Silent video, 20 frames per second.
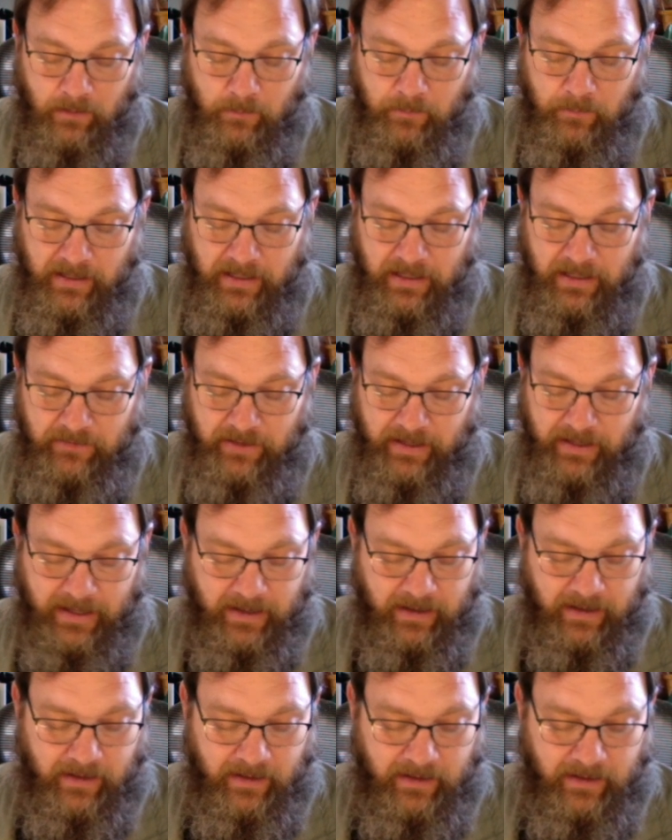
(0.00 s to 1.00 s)
but even
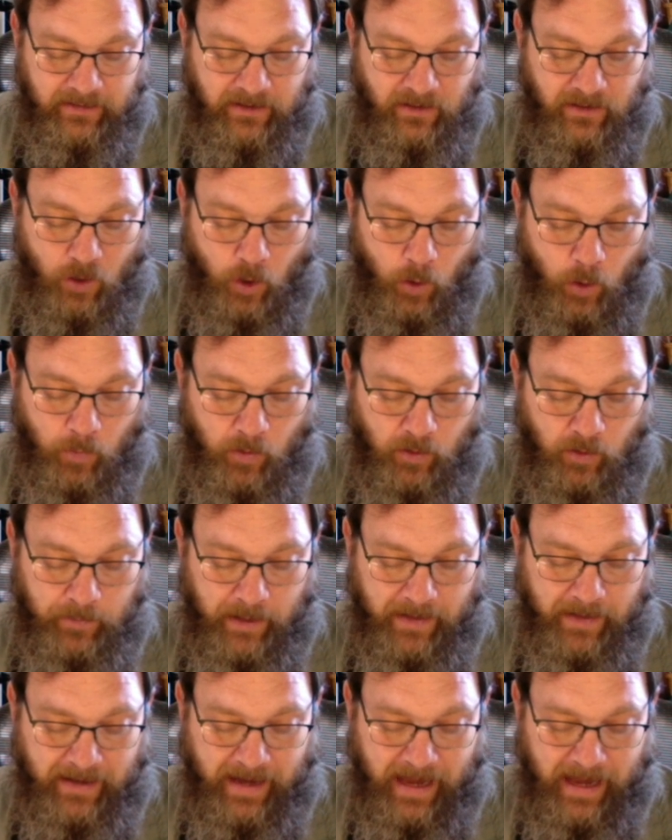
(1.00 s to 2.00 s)
it is ennobled
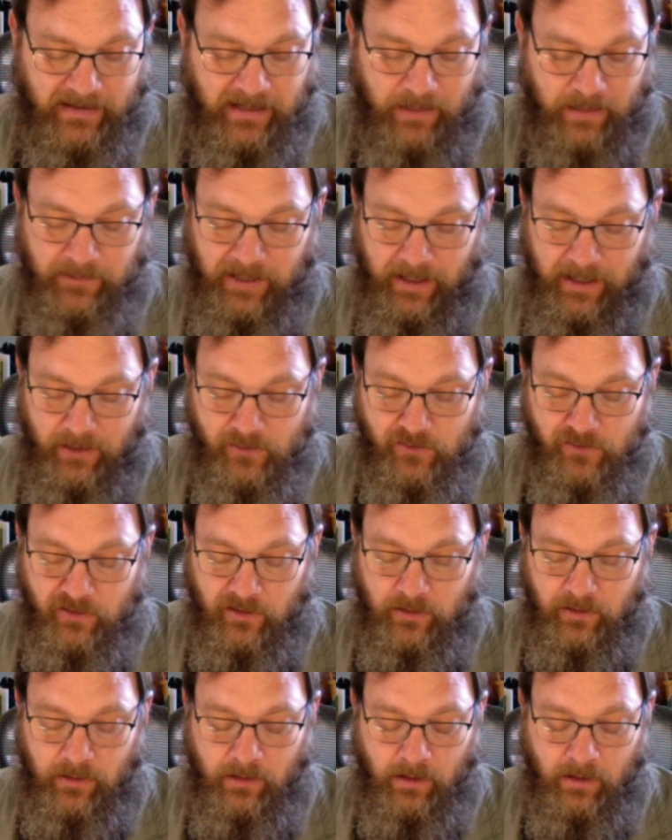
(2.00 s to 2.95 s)
by the adaptation